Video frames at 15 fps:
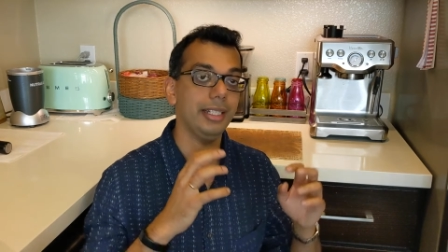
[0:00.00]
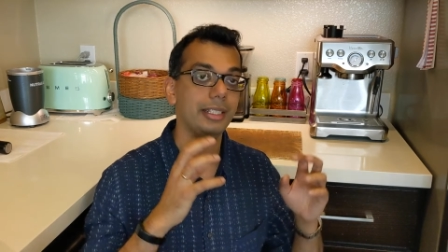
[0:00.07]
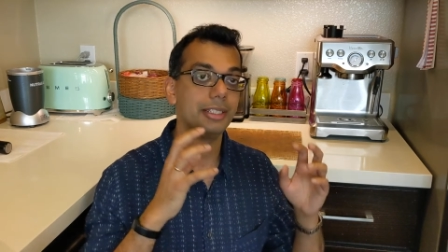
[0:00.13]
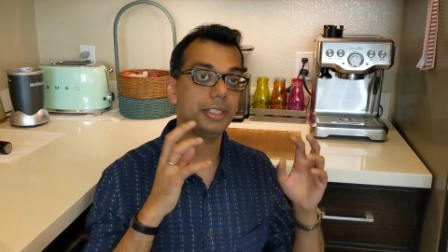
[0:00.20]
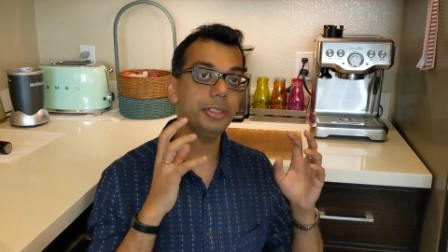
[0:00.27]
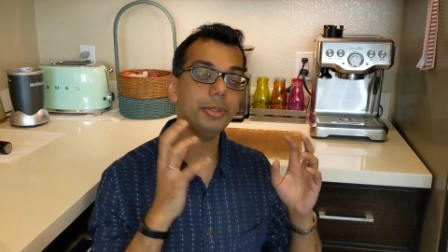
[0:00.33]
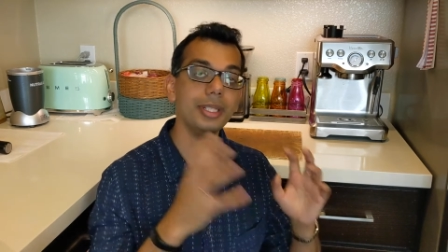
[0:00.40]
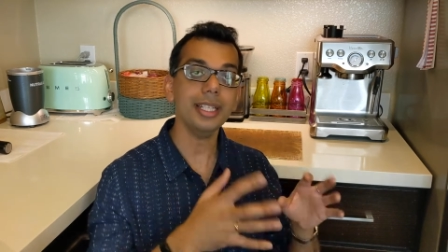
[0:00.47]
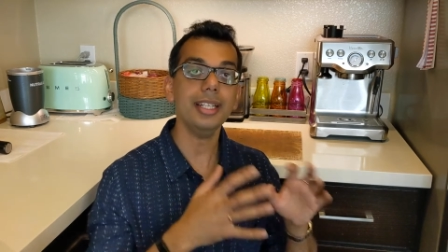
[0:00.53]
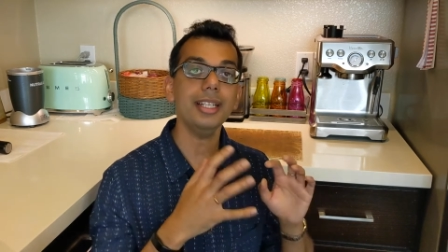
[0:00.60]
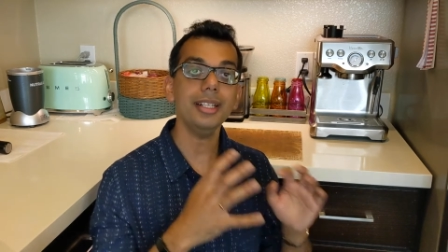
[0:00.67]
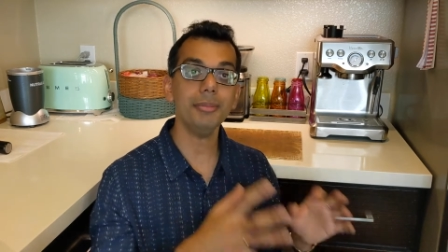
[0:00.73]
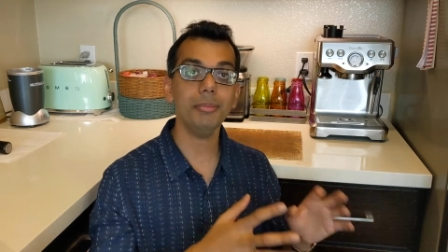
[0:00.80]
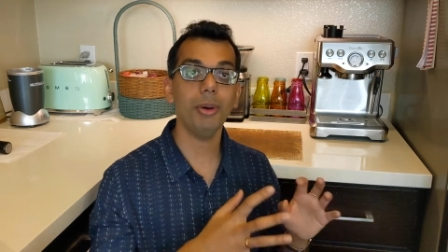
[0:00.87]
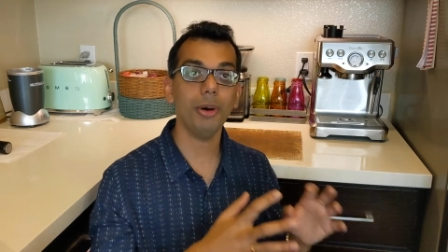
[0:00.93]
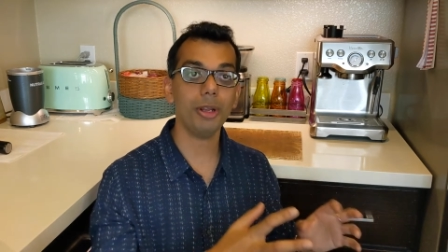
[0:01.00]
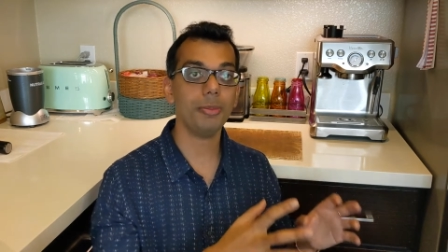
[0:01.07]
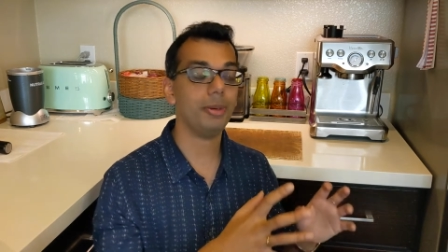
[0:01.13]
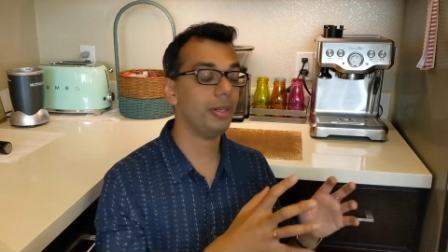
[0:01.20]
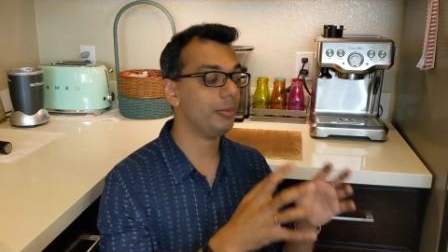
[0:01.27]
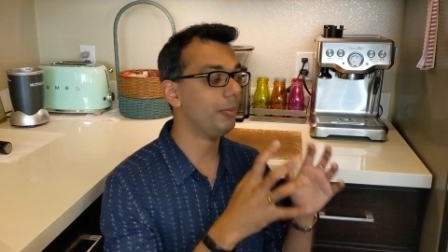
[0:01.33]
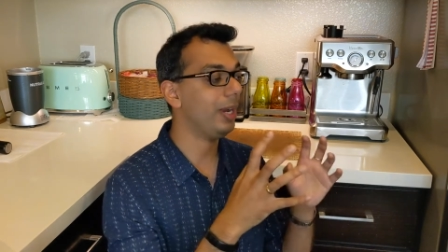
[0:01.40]
You can learn more
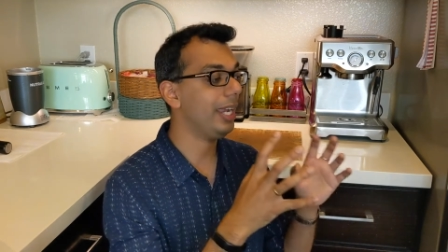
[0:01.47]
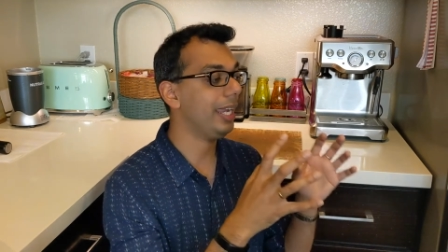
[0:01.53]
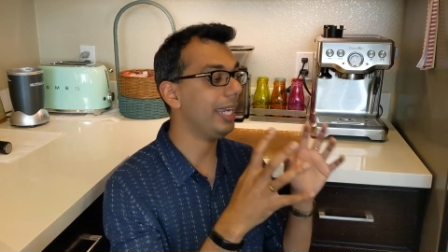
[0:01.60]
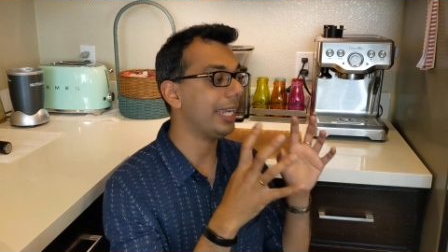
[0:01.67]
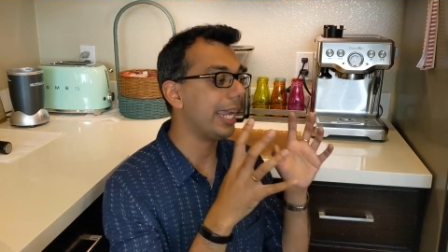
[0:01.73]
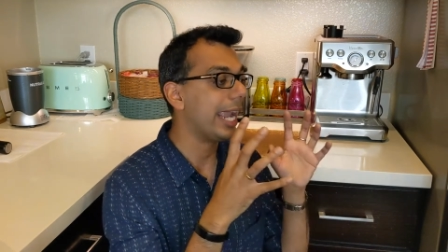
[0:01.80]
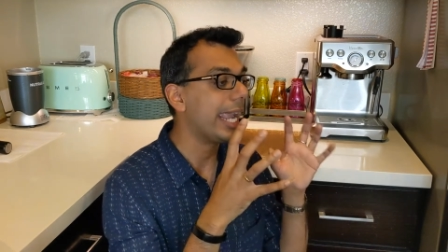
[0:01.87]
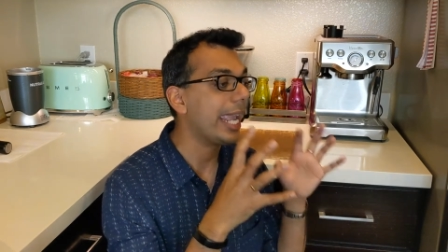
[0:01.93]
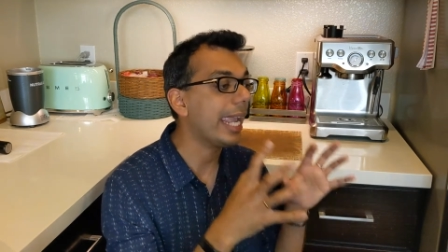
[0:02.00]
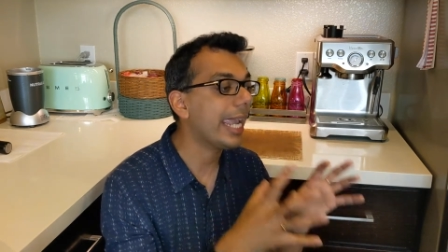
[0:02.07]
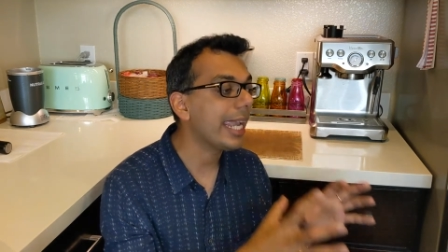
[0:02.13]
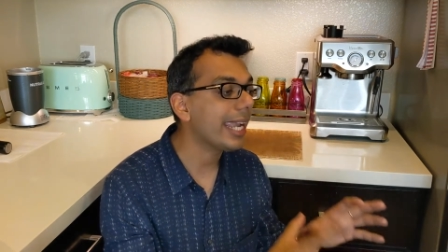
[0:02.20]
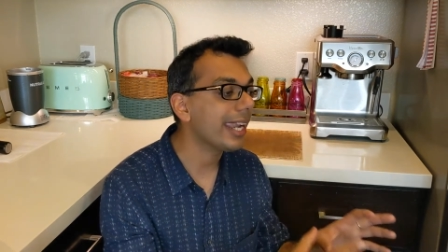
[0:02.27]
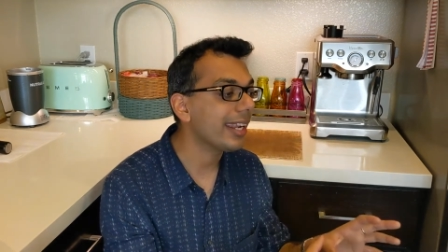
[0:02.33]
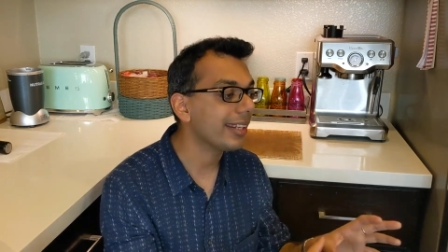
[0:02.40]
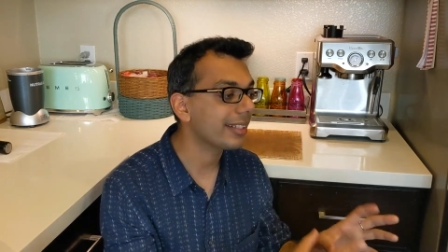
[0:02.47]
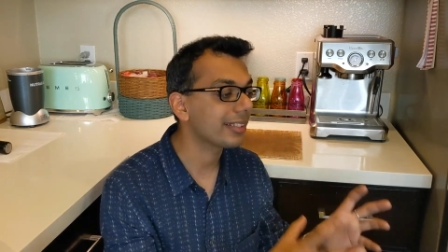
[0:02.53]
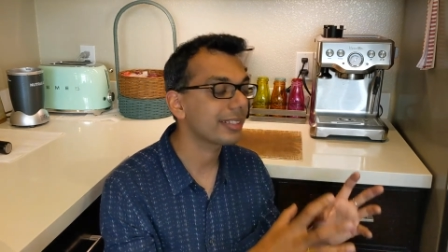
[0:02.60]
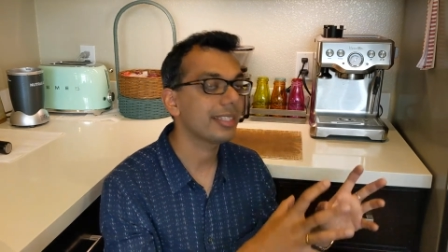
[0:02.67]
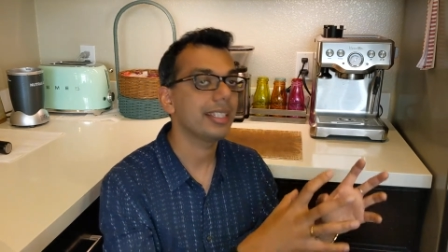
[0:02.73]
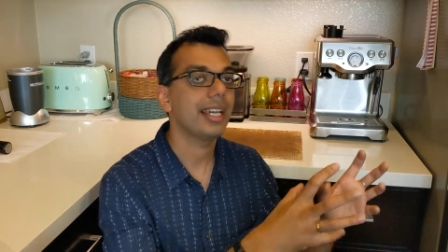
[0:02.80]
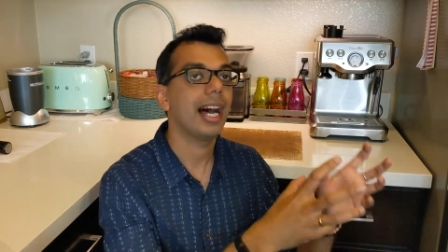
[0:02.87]
about why
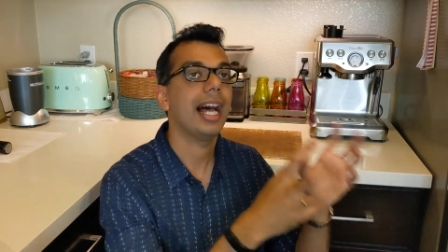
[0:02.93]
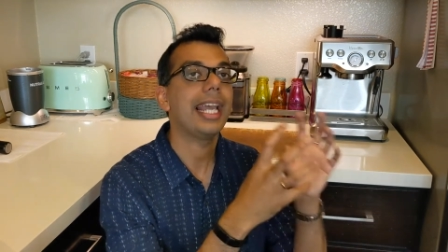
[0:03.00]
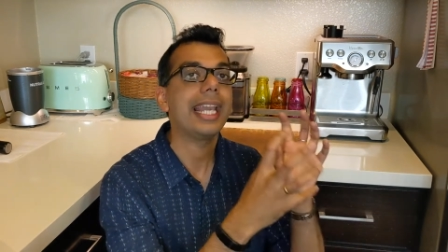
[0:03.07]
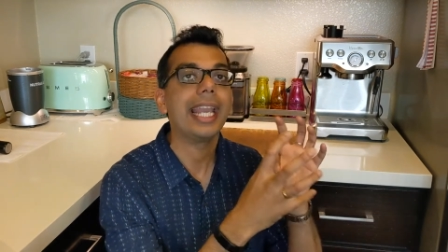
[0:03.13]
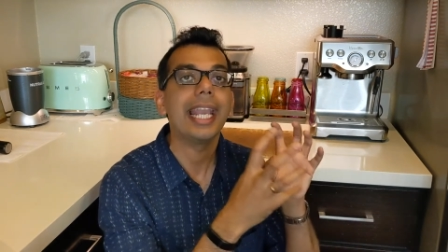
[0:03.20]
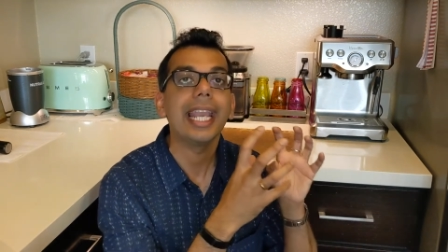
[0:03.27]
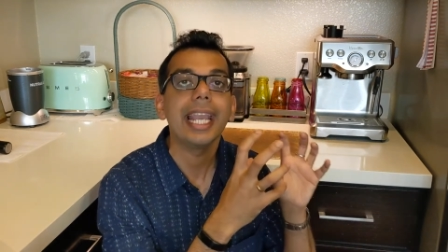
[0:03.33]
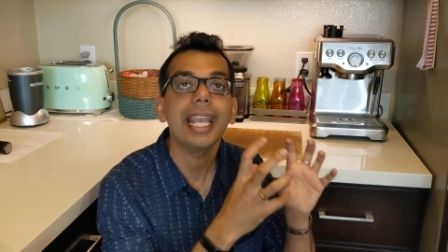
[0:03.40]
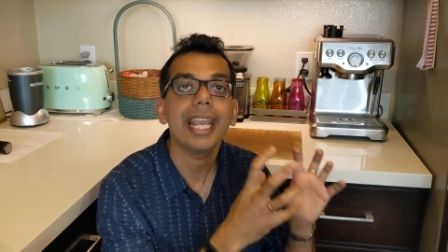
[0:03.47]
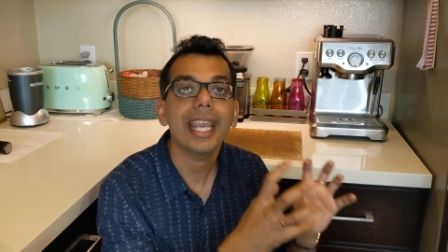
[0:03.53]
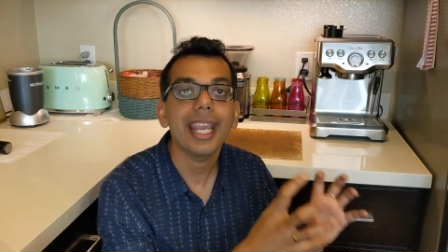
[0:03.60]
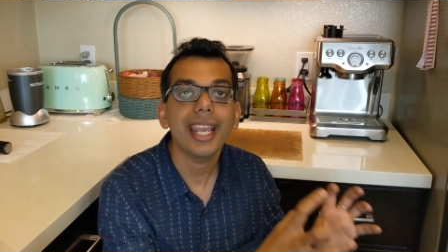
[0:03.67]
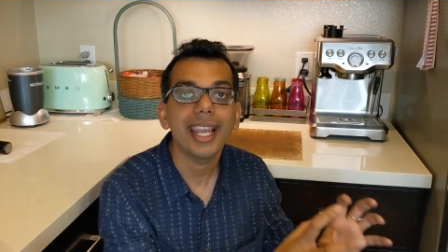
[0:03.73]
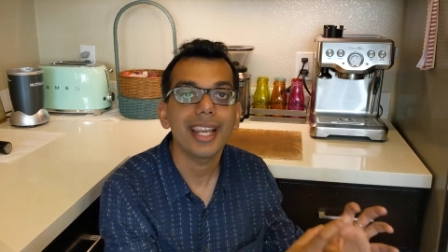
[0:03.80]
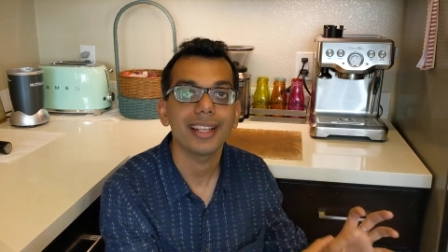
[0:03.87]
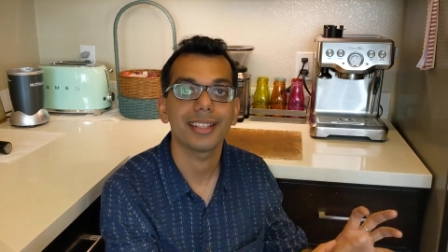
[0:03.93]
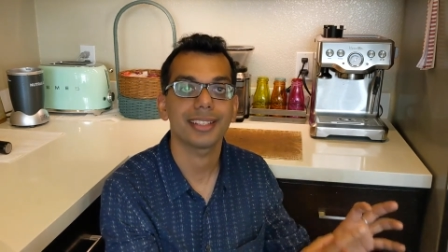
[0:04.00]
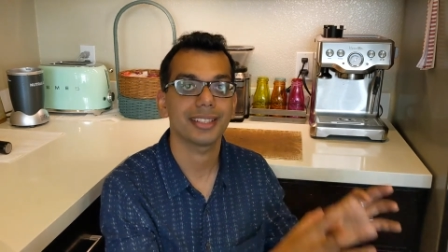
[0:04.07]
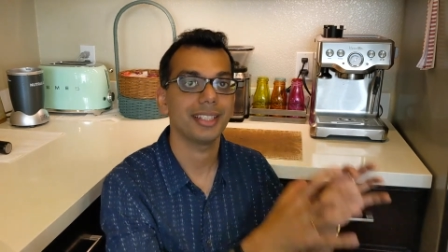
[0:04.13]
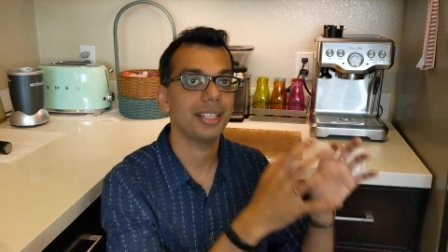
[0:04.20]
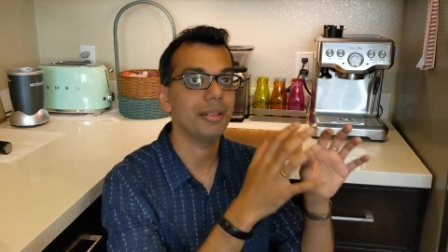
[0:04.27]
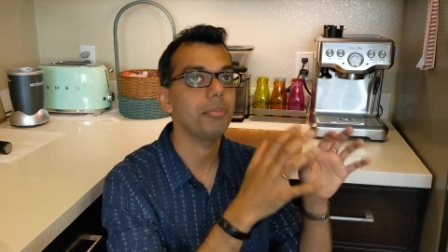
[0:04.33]
I hate
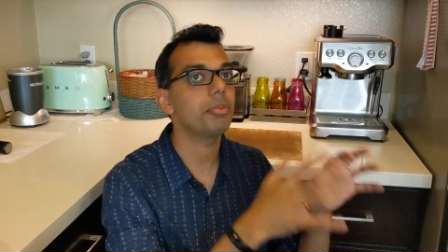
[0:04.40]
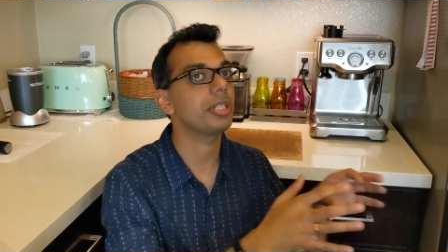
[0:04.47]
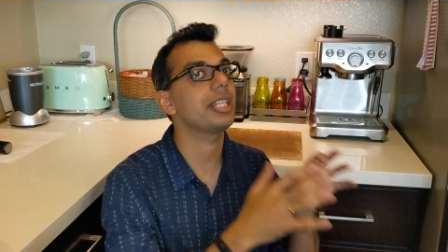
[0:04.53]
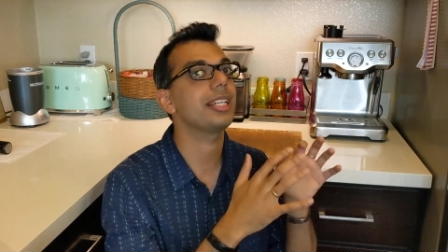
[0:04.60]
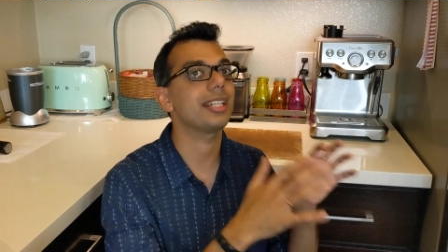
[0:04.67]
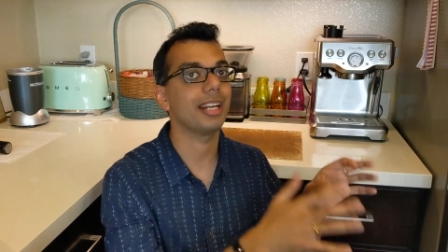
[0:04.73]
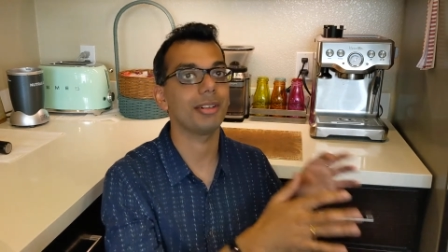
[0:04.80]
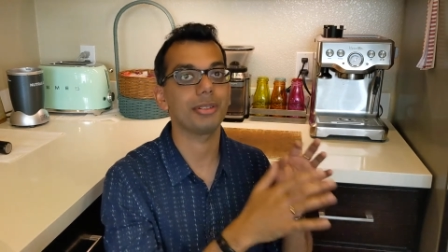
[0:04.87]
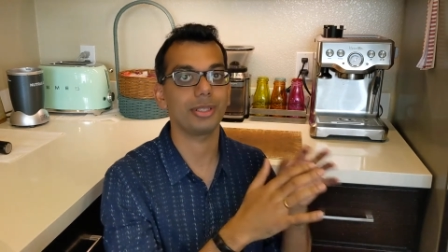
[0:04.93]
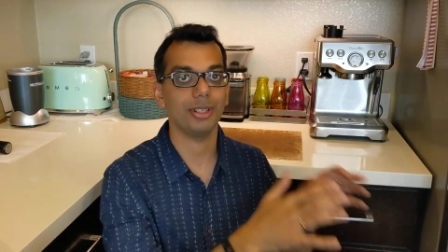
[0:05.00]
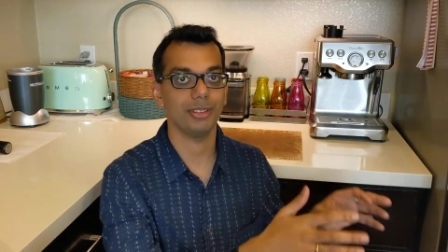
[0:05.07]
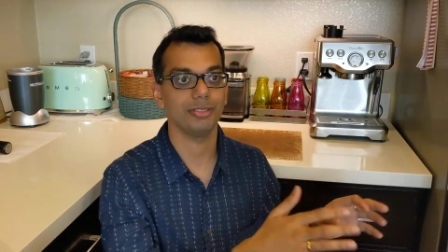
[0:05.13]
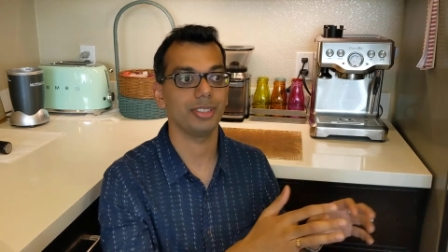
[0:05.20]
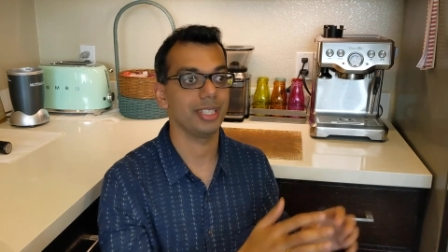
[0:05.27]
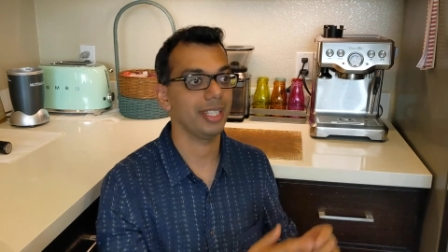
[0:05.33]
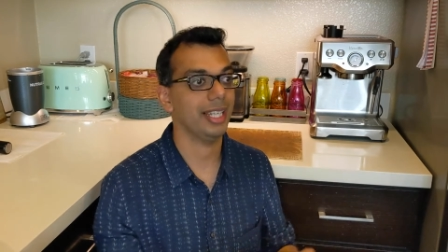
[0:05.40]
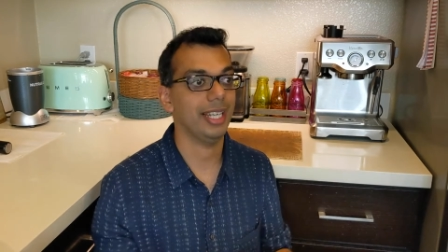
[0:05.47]
pre-ground coffee.